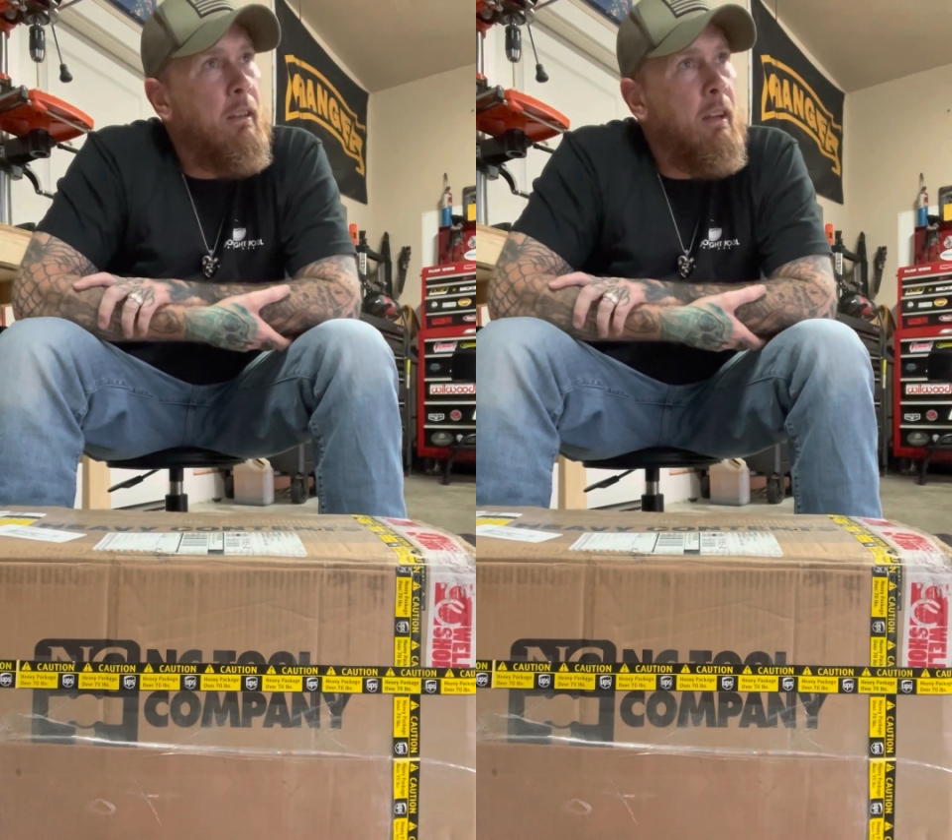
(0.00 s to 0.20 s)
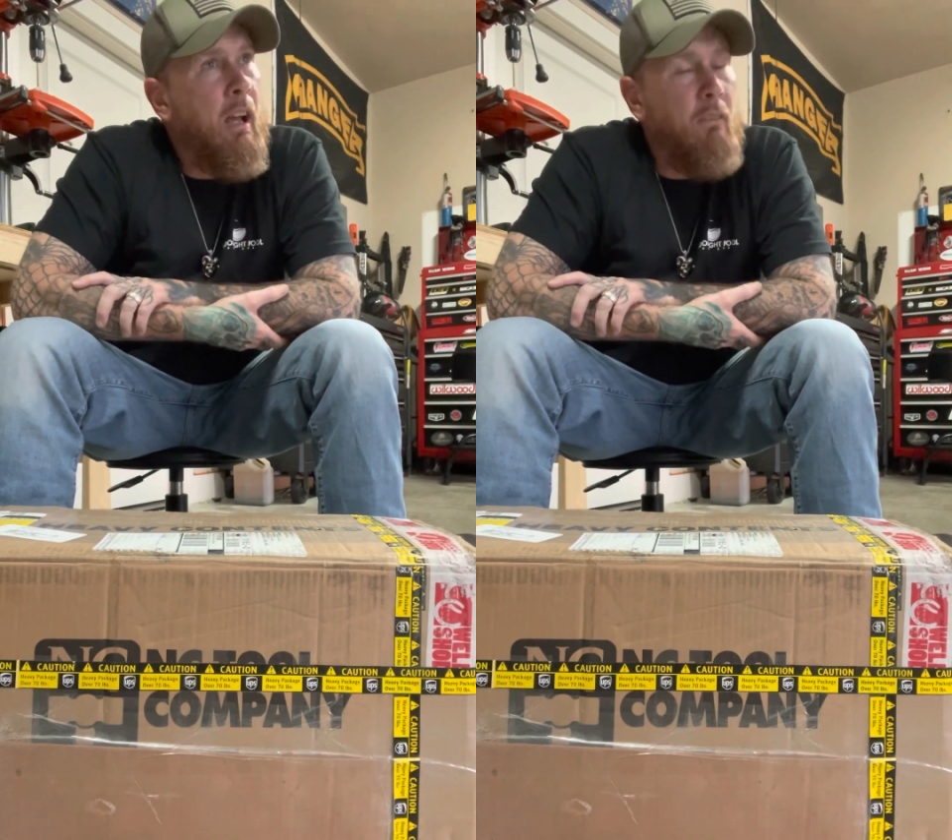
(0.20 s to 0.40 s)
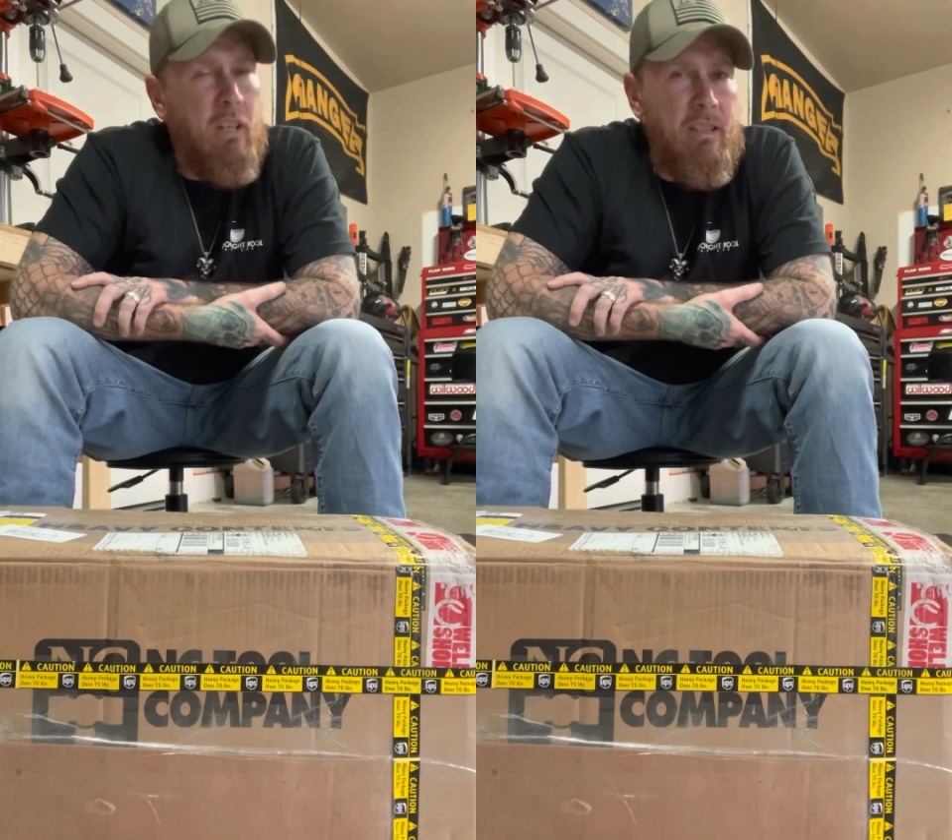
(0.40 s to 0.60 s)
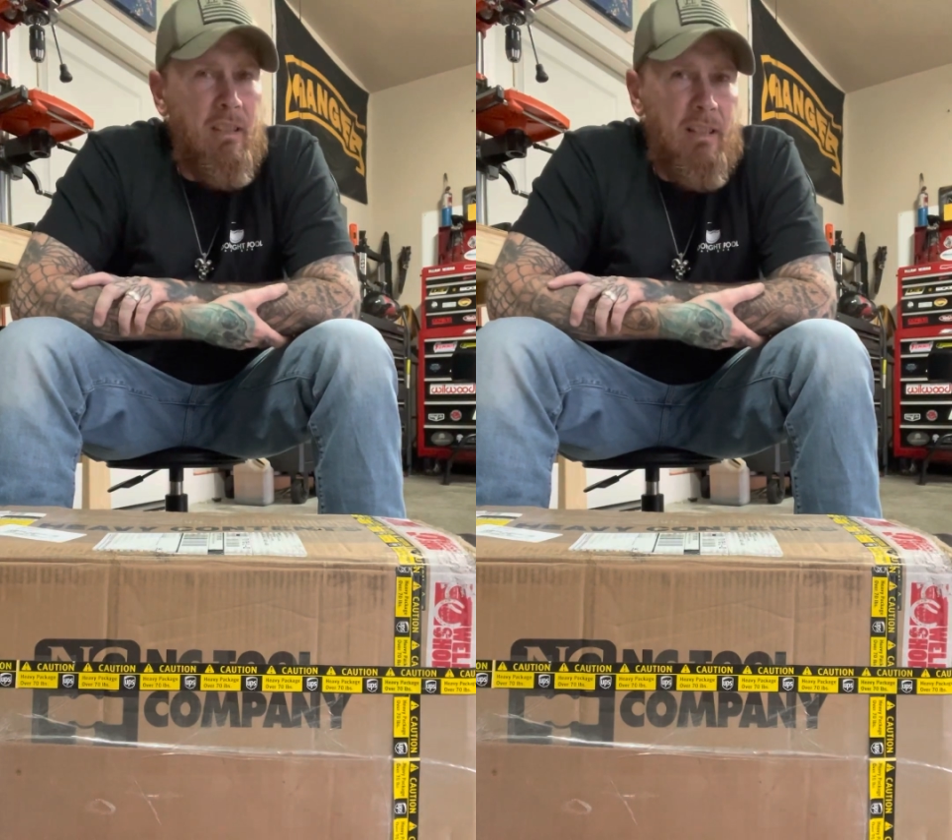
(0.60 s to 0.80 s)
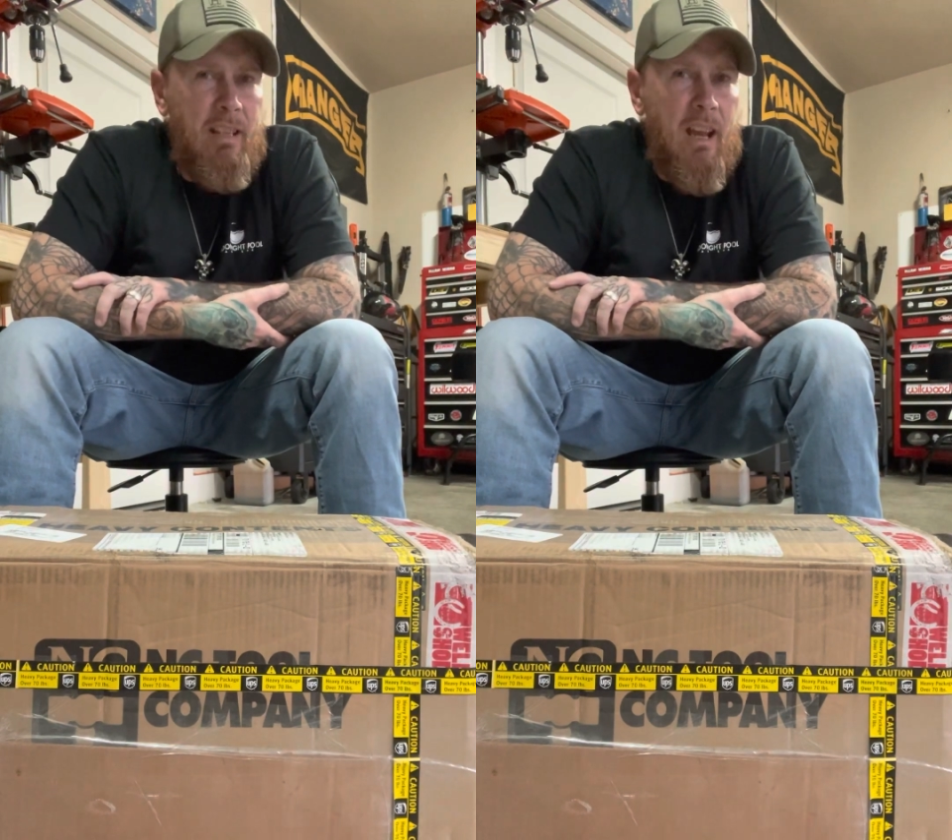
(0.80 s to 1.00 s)
I've
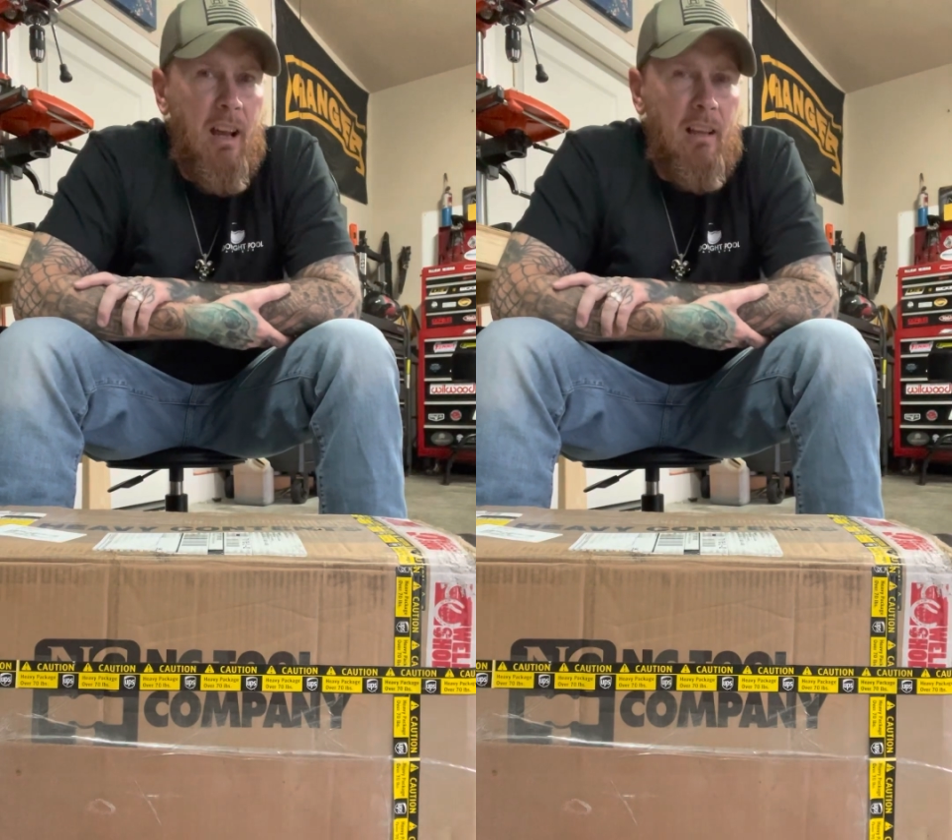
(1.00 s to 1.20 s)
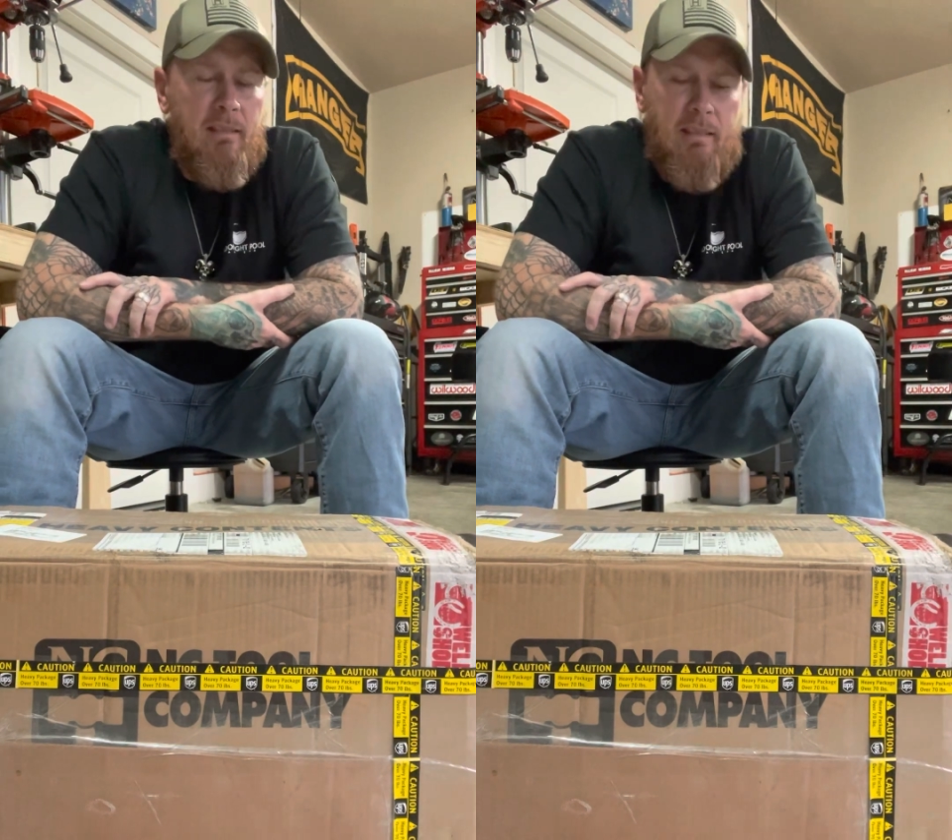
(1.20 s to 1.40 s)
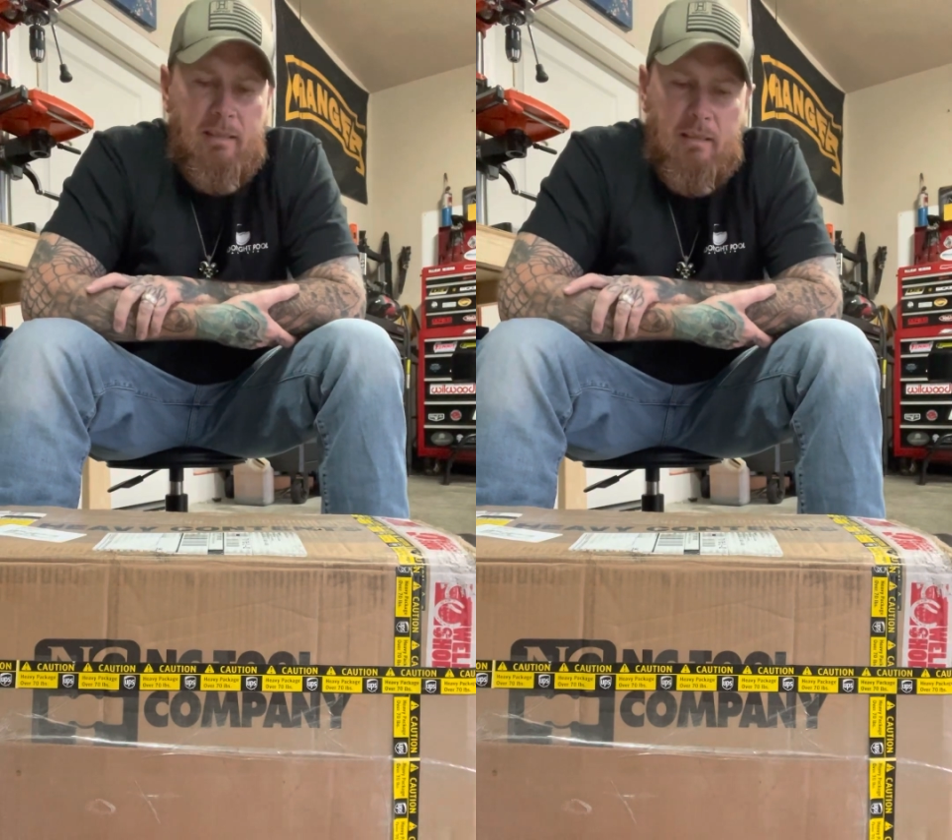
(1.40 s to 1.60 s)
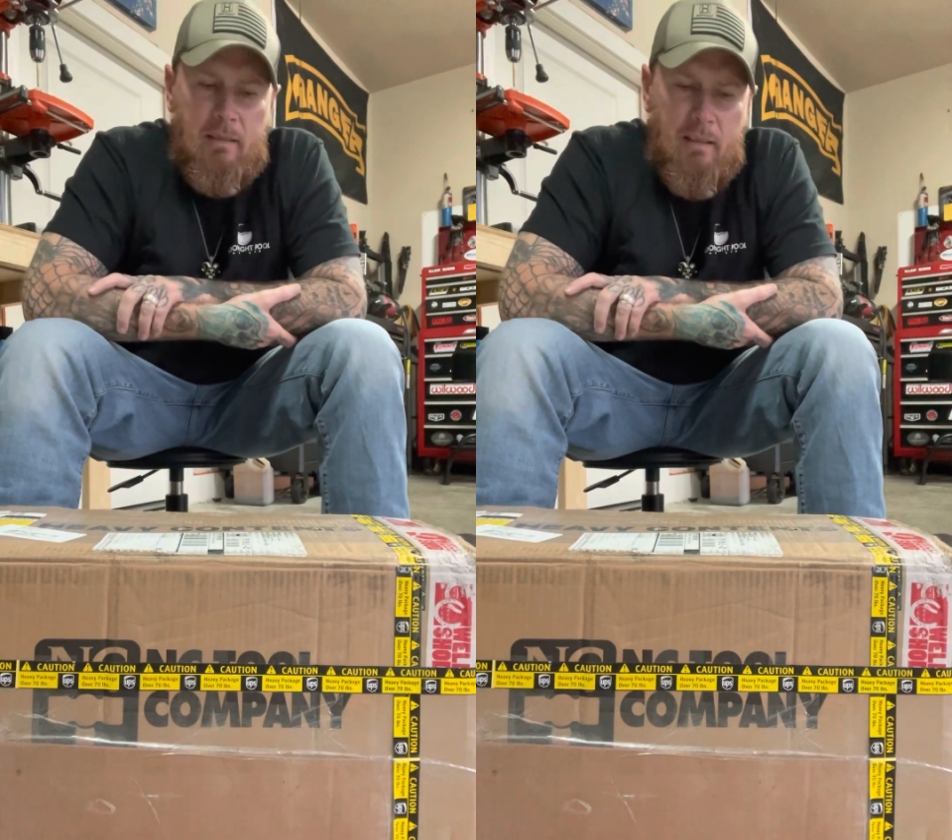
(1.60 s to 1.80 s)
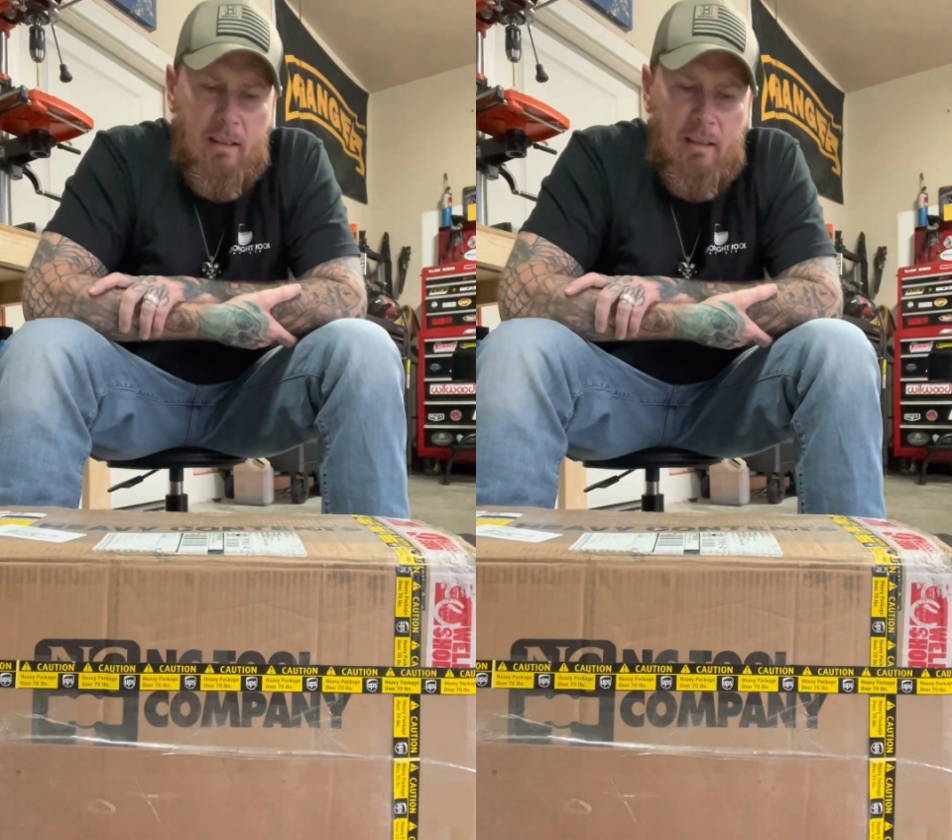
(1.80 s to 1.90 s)
listened to guys